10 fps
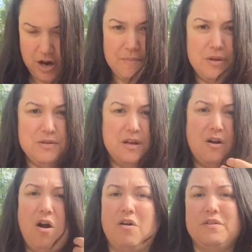I'm using
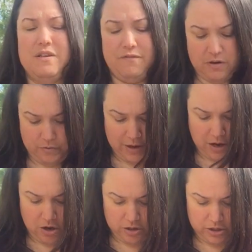all the different Red
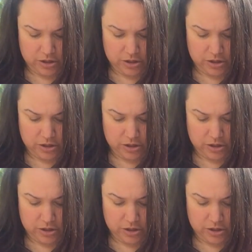Heart